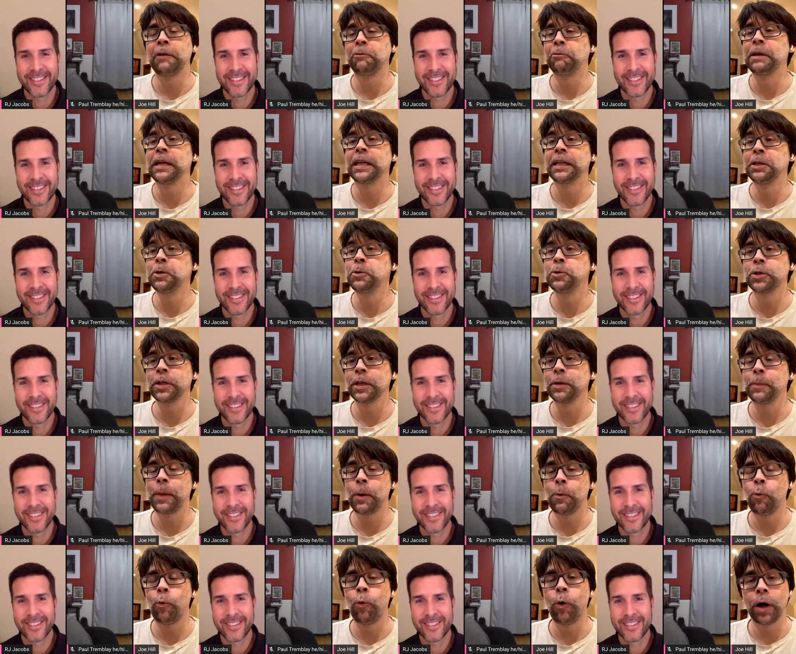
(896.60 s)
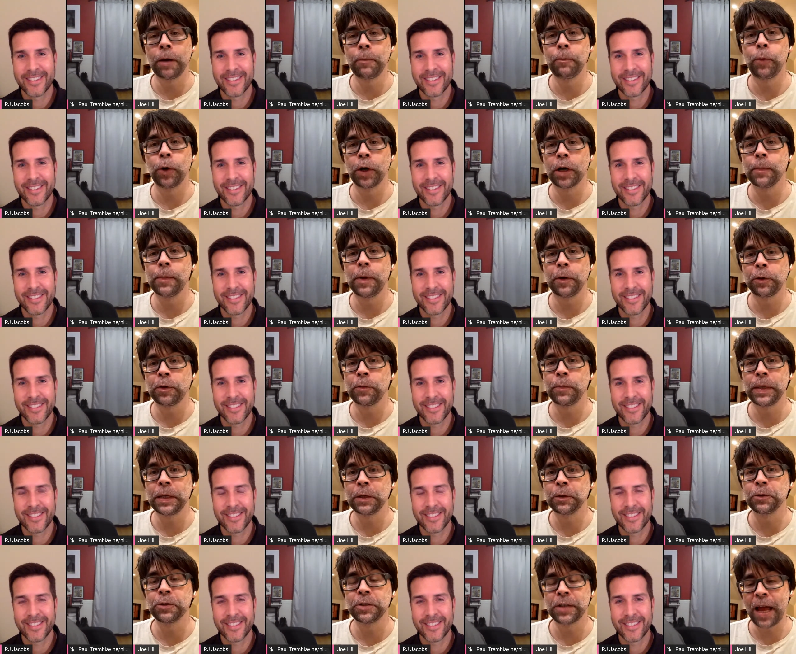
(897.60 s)
Speaker 1: I read usually about one book about
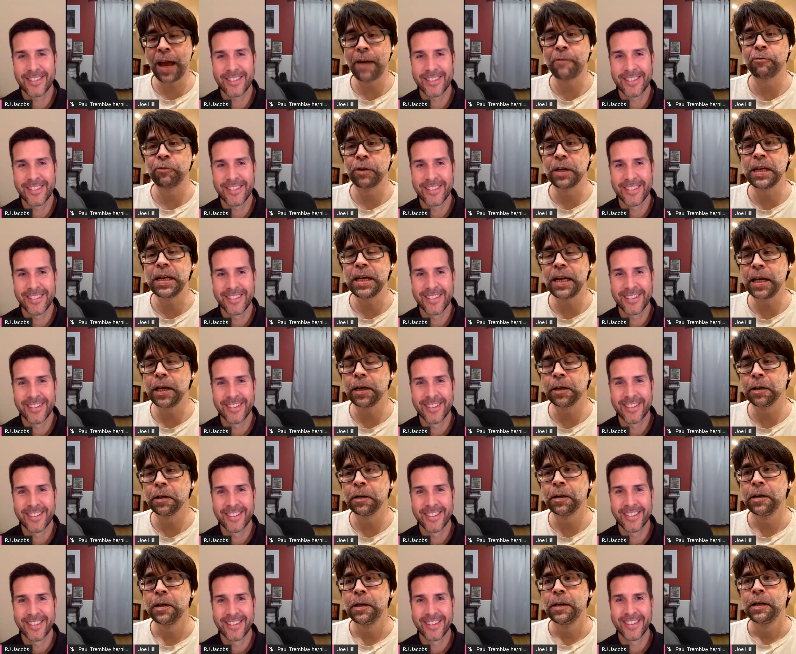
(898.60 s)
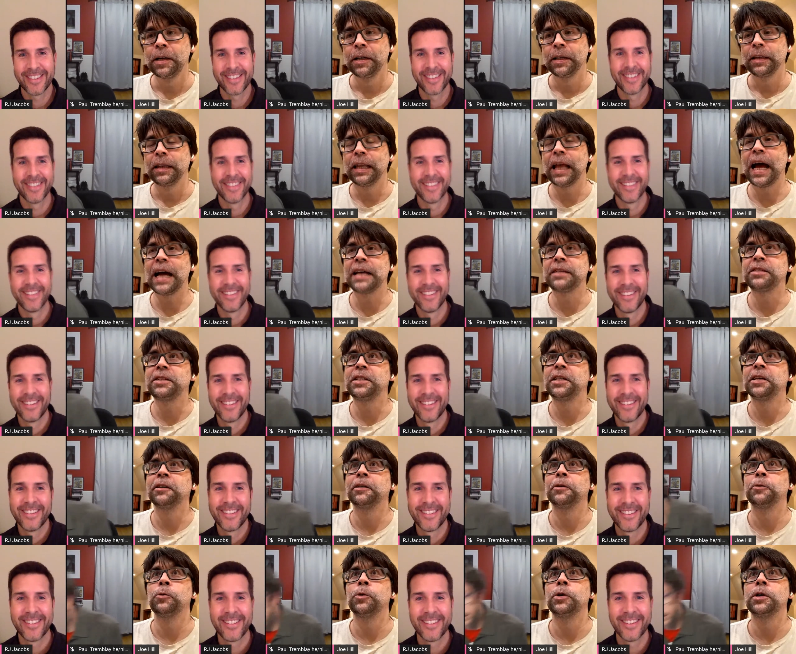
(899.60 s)
the Beatles every year. Last
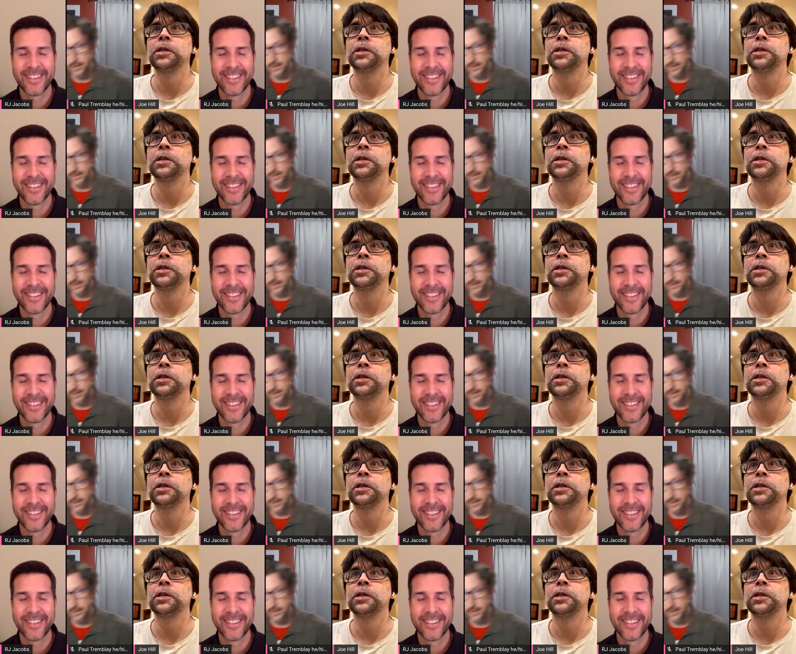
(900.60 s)
year it